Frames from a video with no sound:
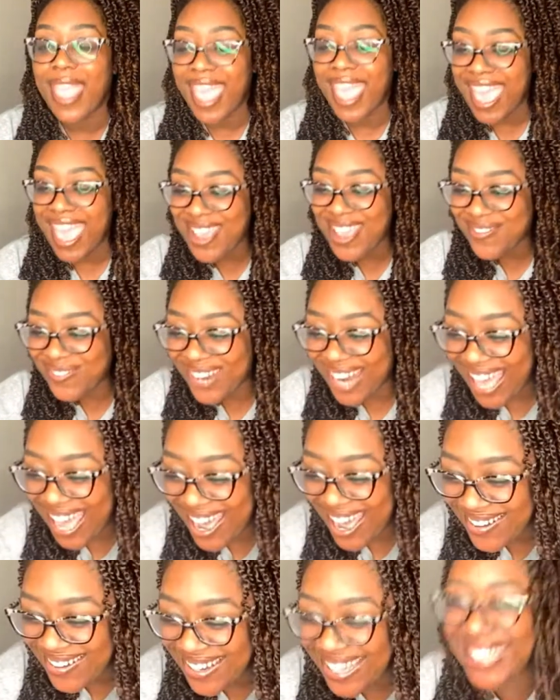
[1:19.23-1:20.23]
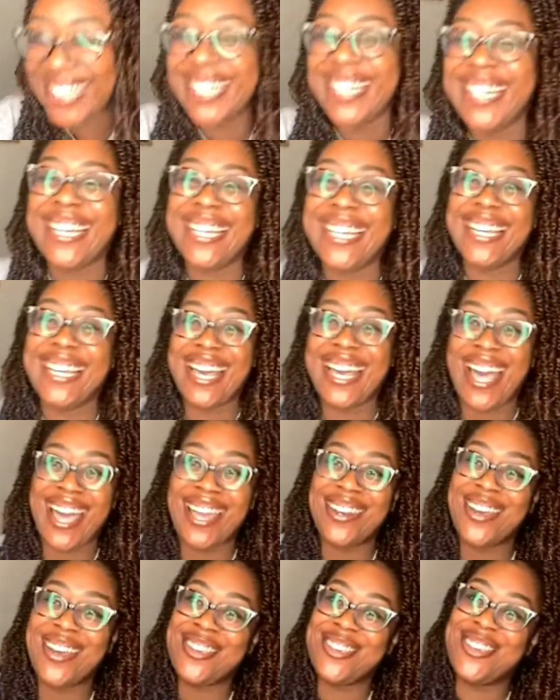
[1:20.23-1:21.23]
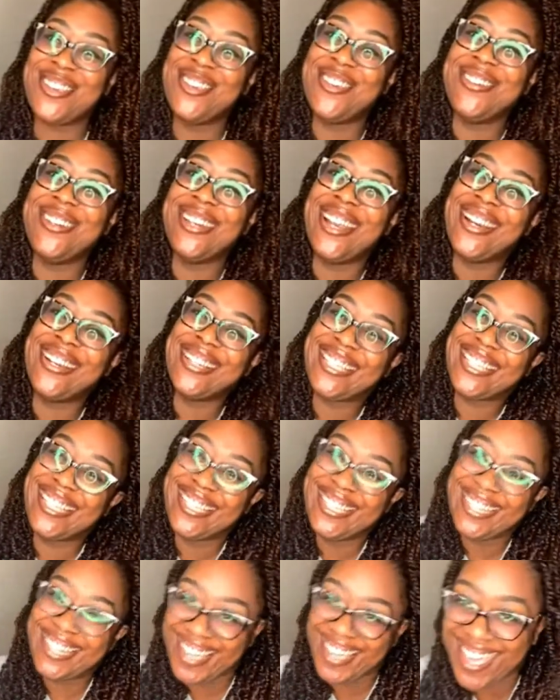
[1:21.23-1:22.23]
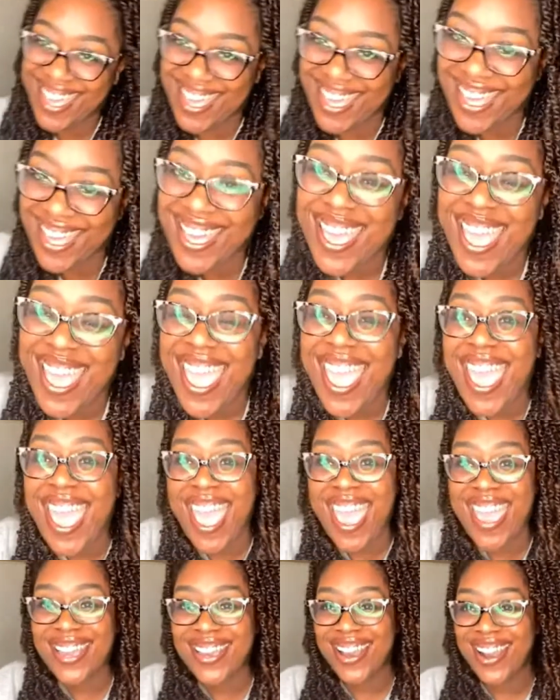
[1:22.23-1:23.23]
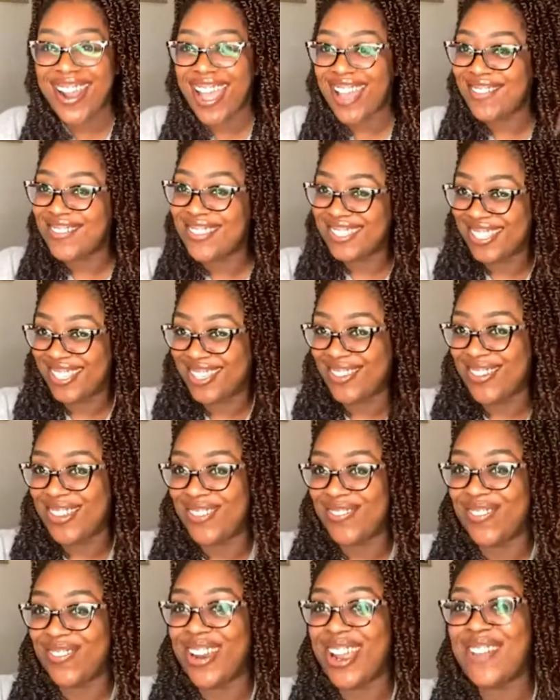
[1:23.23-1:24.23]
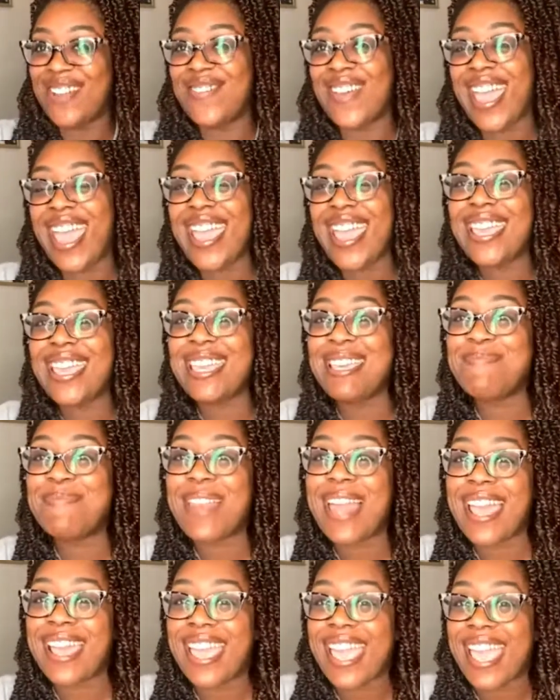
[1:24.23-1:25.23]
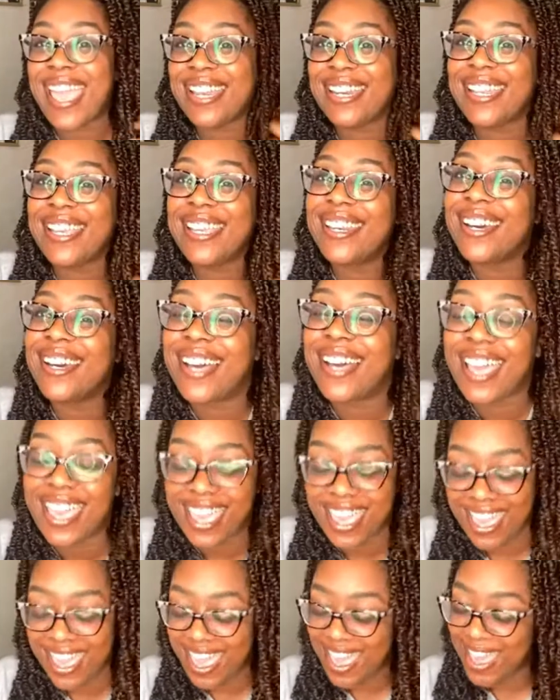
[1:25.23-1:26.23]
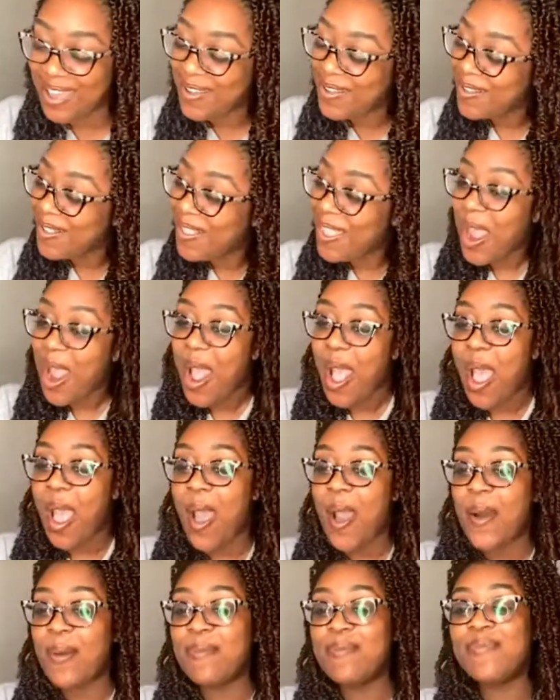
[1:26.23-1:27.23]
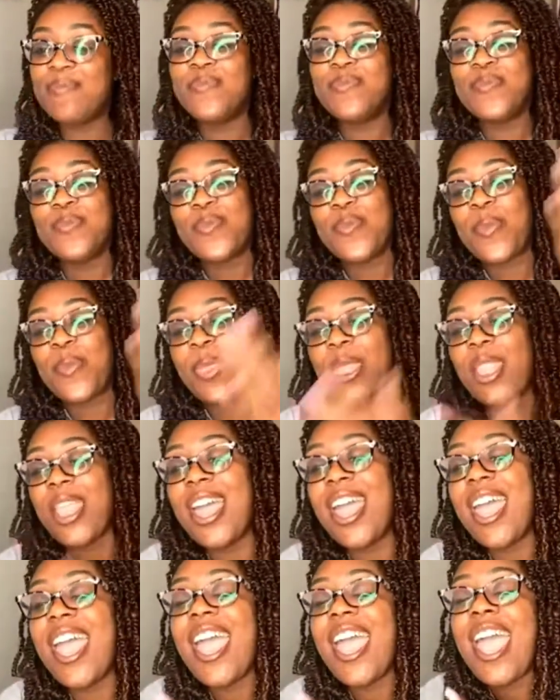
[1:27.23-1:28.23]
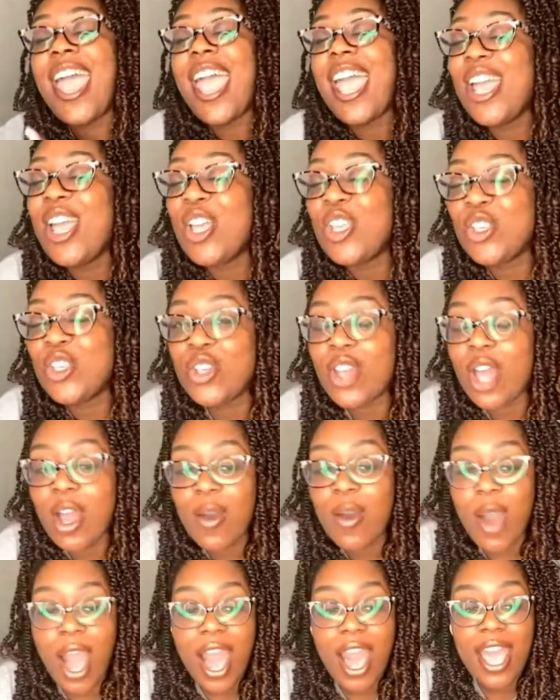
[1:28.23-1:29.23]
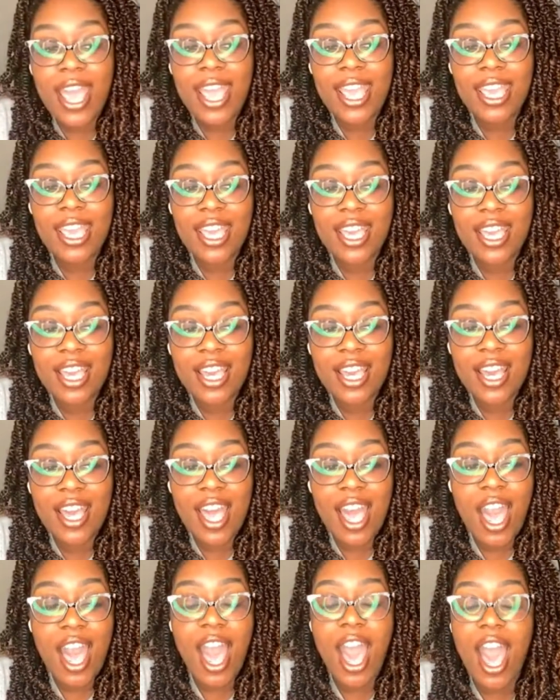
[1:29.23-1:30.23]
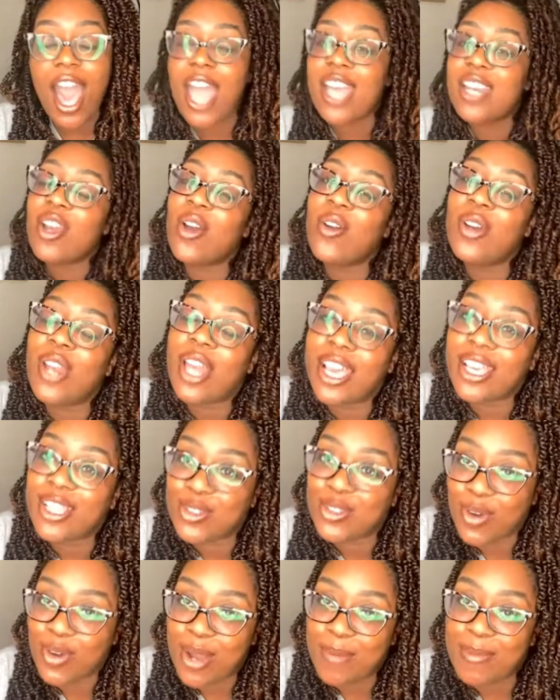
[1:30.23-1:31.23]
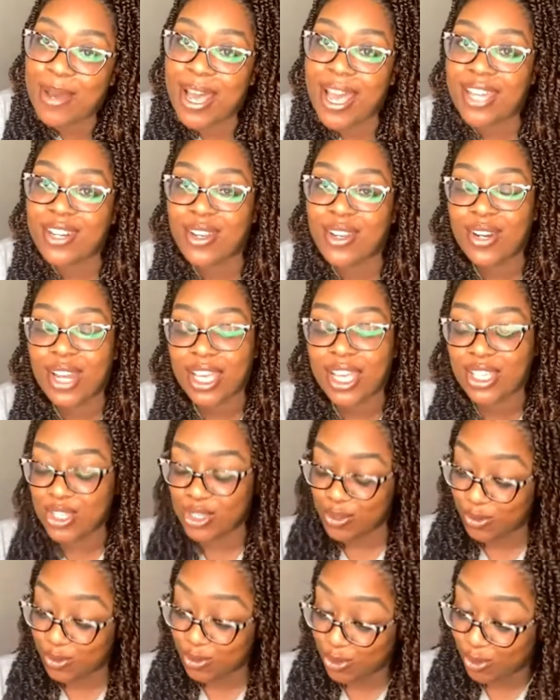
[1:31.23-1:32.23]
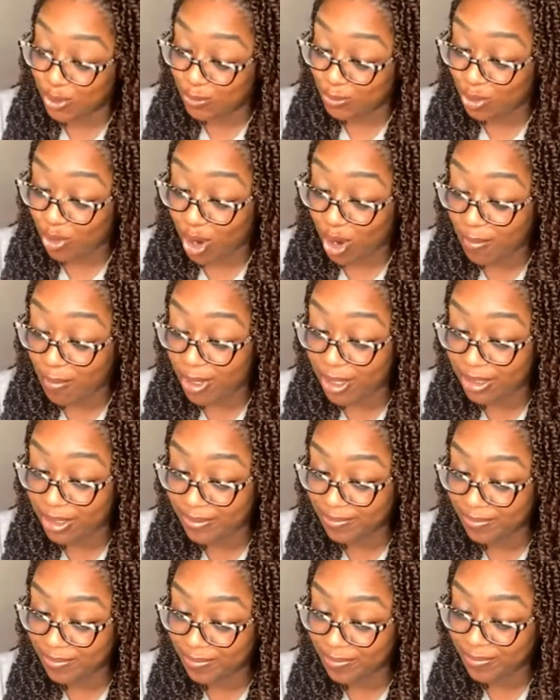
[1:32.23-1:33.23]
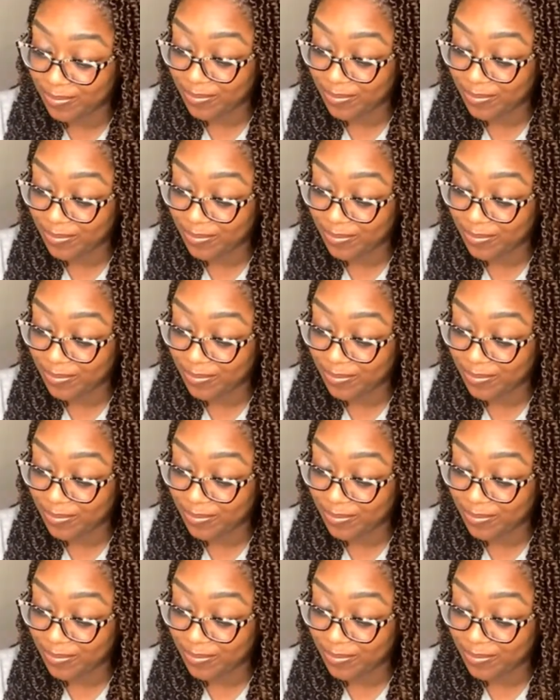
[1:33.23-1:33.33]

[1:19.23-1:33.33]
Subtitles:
Hey, Flower. I know you lurking. Hey, girl, I haven't seen you in forever. Hey, E Black. Hey, Nita. Hey, hey, hey. Um, I don't like drama. I don't like YouTube drama.